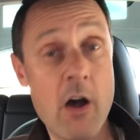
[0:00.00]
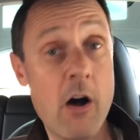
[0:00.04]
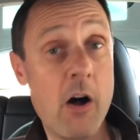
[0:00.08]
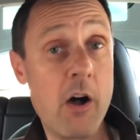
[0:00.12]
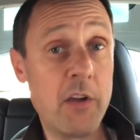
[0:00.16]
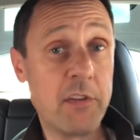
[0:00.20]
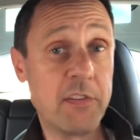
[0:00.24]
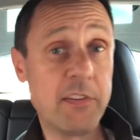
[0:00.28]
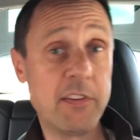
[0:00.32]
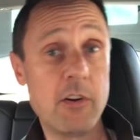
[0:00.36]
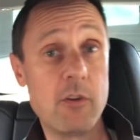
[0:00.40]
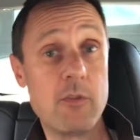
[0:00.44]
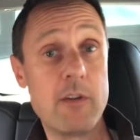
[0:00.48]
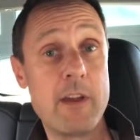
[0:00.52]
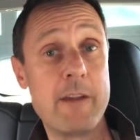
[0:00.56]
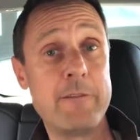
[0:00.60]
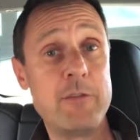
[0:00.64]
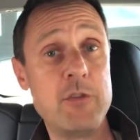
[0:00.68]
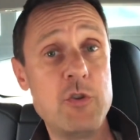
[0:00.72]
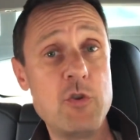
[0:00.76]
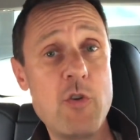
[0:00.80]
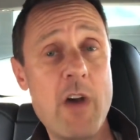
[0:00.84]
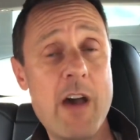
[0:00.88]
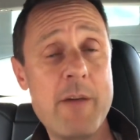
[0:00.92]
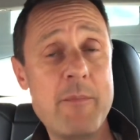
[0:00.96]
Also, if
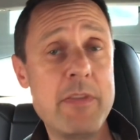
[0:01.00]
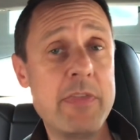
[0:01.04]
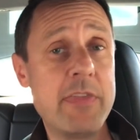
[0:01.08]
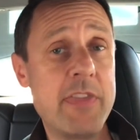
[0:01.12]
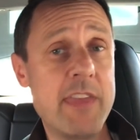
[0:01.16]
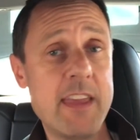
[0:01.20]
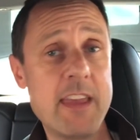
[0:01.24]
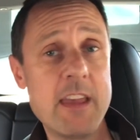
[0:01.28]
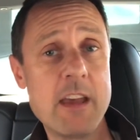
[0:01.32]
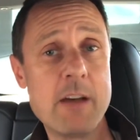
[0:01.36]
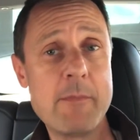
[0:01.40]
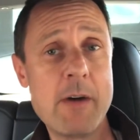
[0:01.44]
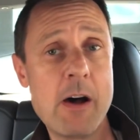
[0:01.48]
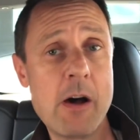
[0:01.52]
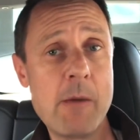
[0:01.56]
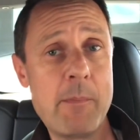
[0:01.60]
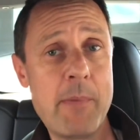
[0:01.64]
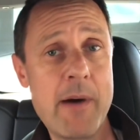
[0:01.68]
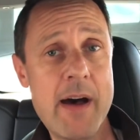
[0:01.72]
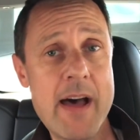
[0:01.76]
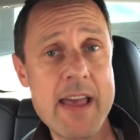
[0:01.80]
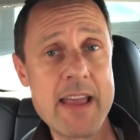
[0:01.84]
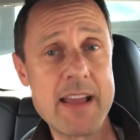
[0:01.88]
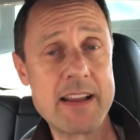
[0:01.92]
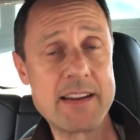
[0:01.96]
you have been thinking about
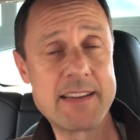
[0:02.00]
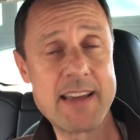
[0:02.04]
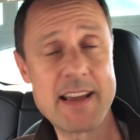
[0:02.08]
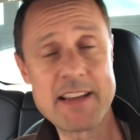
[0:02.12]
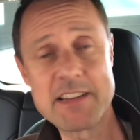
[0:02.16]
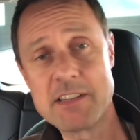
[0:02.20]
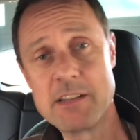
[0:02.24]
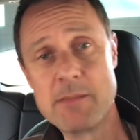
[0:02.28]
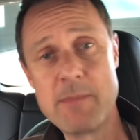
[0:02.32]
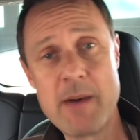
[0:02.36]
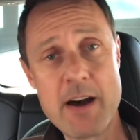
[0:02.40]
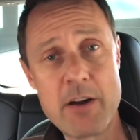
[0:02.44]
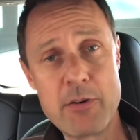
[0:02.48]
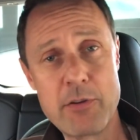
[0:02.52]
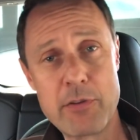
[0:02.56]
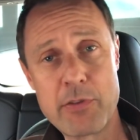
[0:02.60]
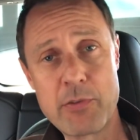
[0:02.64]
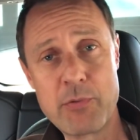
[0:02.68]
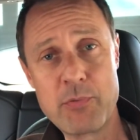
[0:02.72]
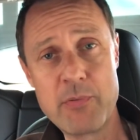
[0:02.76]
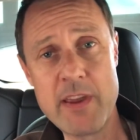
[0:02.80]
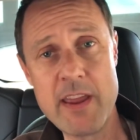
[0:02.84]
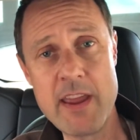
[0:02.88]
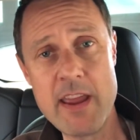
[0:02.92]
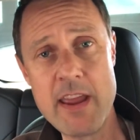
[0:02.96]
buying a Tesla Model
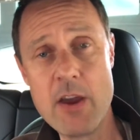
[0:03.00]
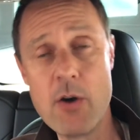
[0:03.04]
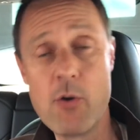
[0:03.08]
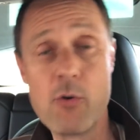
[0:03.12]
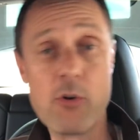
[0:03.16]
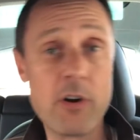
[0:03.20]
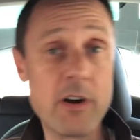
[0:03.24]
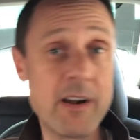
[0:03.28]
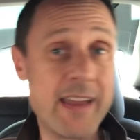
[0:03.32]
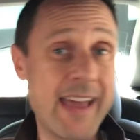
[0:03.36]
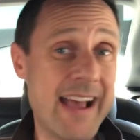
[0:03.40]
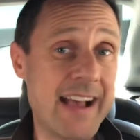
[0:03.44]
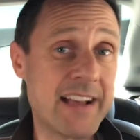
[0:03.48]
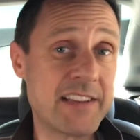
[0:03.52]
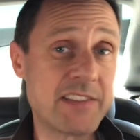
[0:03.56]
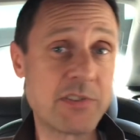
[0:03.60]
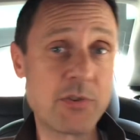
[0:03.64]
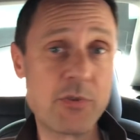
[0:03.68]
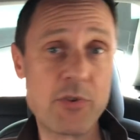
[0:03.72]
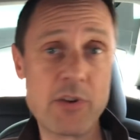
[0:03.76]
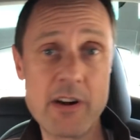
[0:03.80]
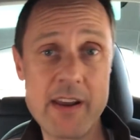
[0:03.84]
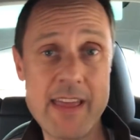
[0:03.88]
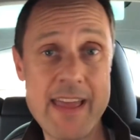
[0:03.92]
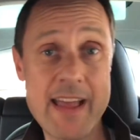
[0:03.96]
3 or an S
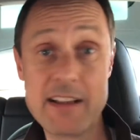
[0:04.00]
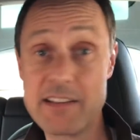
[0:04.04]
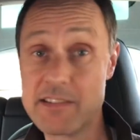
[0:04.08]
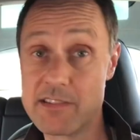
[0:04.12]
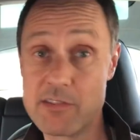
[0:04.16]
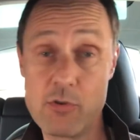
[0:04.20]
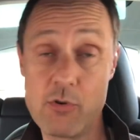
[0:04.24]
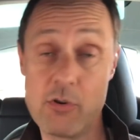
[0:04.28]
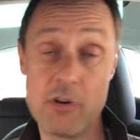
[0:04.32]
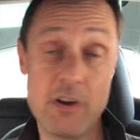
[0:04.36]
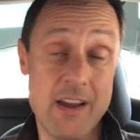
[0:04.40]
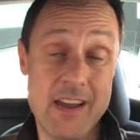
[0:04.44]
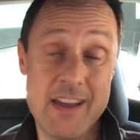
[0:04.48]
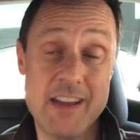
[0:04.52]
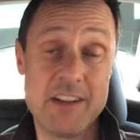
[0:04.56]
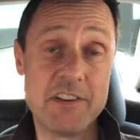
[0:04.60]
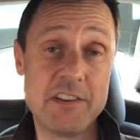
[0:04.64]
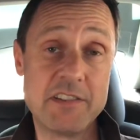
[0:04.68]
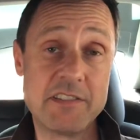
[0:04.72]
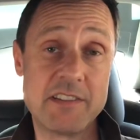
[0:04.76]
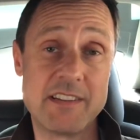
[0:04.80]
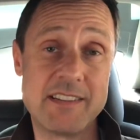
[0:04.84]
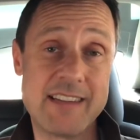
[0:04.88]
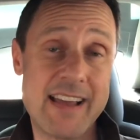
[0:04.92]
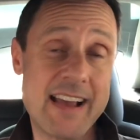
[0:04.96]
or an X or
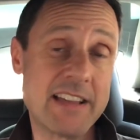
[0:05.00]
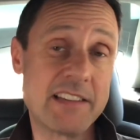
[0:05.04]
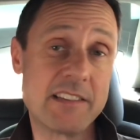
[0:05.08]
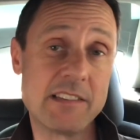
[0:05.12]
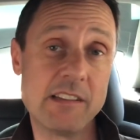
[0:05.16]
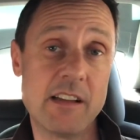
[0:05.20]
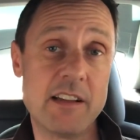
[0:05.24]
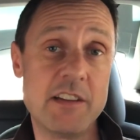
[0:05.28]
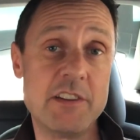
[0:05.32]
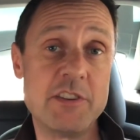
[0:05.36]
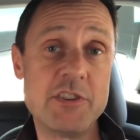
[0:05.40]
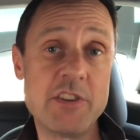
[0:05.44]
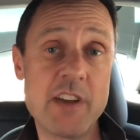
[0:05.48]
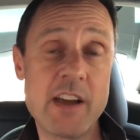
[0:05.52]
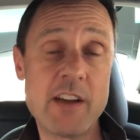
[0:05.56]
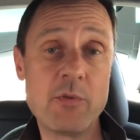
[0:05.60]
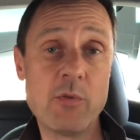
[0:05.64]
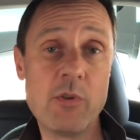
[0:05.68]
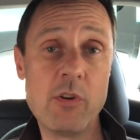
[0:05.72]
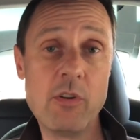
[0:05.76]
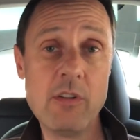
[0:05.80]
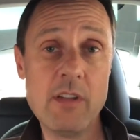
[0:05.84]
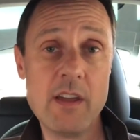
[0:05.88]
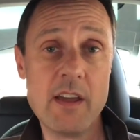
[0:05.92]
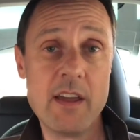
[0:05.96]
just a Tesla in
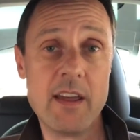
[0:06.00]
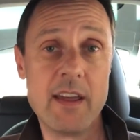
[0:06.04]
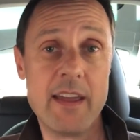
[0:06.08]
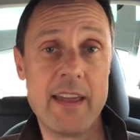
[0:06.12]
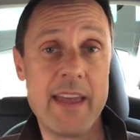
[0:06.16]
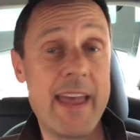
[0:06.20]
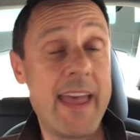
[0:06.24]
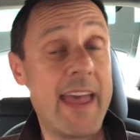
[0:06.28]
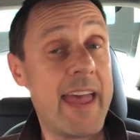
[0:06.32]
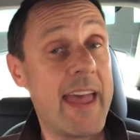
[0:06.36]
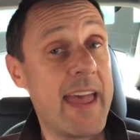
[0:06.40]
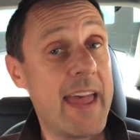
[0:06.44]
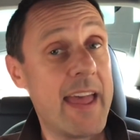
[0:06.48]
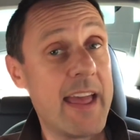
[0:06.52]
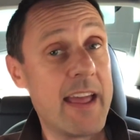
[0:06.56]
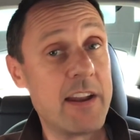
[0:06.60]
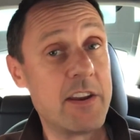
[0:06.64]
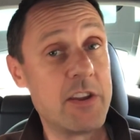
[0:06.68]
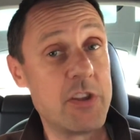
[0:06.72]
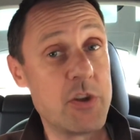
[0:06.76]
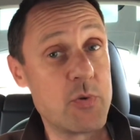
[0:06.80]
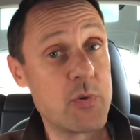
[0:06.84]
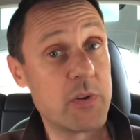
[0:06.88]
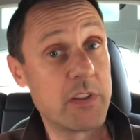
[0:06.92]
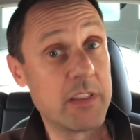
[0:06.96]
general,
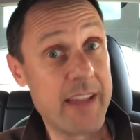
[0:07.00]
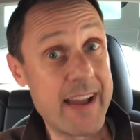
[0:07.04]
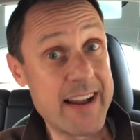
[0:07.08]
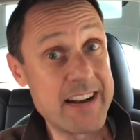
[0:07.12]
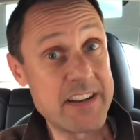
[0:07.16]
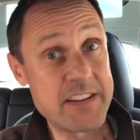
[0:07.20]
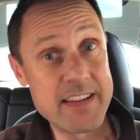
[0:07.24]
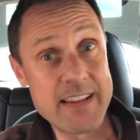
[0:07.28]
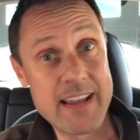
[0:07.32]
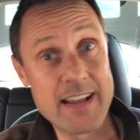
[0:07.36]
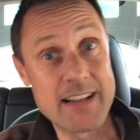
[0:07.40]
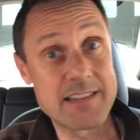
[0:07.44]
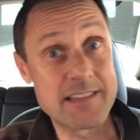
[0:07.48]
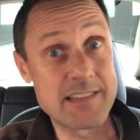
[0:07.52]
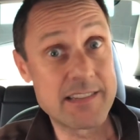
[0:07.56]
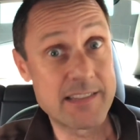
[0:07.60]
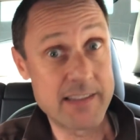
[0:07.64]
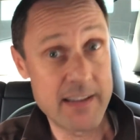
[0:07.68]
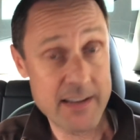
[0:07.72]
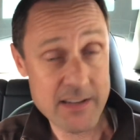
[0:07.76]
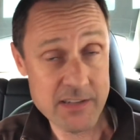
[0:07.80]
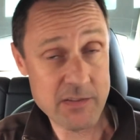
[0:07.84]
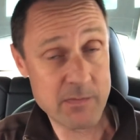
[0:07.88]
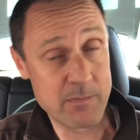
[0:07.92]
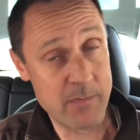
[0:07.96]
and you would like to get
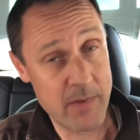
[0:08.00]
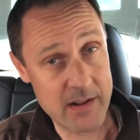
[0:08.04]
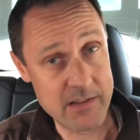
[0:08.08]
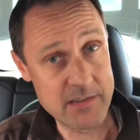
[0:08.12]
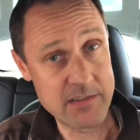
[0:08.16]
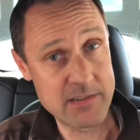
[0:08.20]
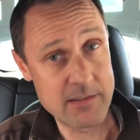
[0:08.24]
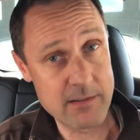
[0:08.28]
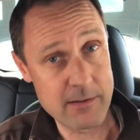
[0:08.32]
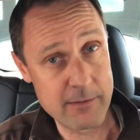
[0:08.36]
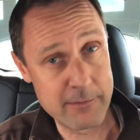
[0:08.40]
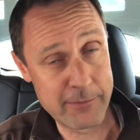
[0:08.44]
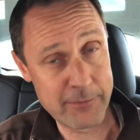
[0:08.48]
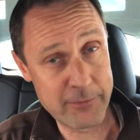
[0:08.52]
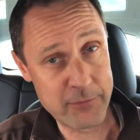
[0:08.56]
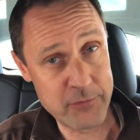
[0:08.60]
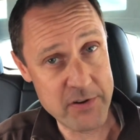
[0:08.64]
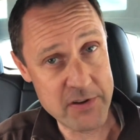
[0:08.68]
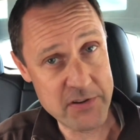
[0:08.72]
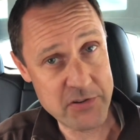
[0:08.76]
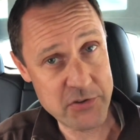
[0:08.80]
6 months of free